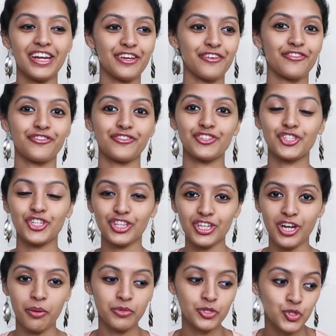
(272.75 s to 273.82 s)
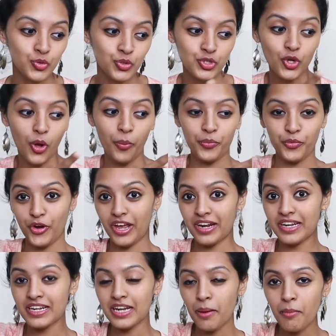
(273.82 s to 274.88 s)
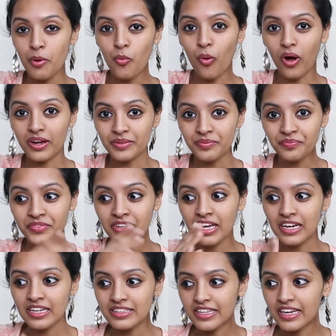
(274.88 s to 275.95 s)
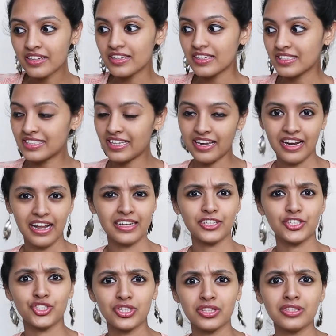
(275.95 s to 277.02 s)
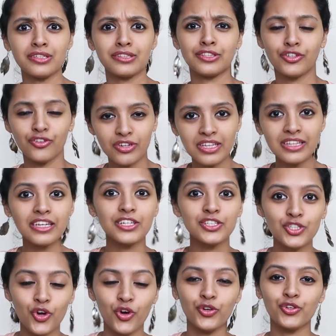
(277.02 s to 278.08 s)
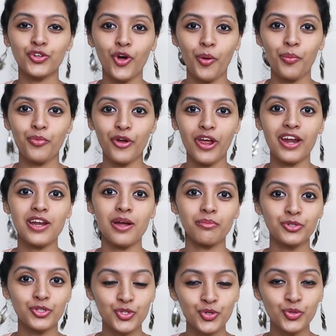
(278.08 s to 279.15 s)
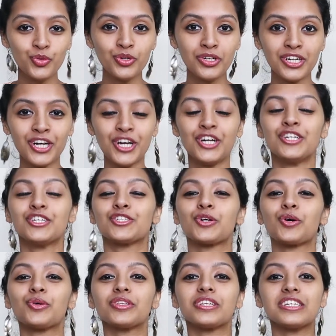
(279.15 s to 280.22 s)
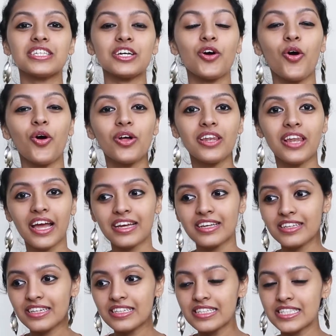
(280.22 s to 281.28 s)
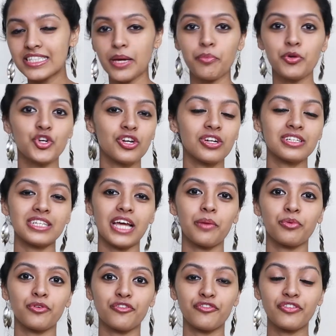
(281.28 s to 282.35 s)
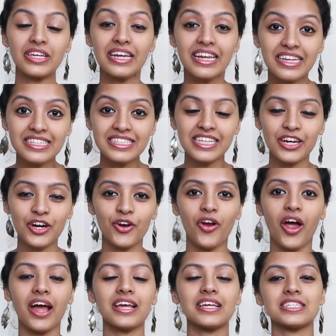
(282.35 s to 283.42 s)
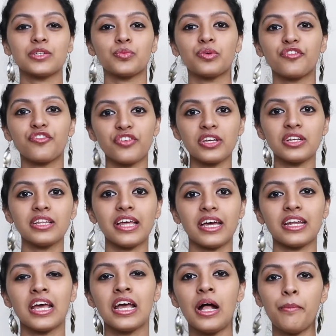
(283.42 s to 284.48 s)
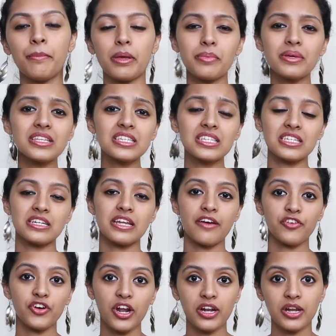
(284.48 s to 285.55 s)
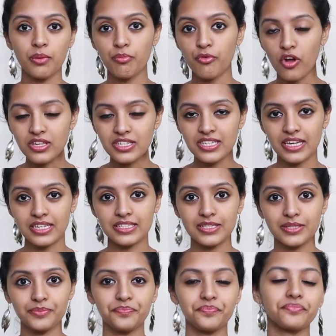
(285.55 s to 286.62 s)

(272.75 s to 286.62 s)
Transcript: If Chitta number 2 is comprehending number 1, then is there like a Chitta 3 that is going to comprehend number 2? So these are all like inception type of feelings that arise, and we feel that maybe this is a never-ending process.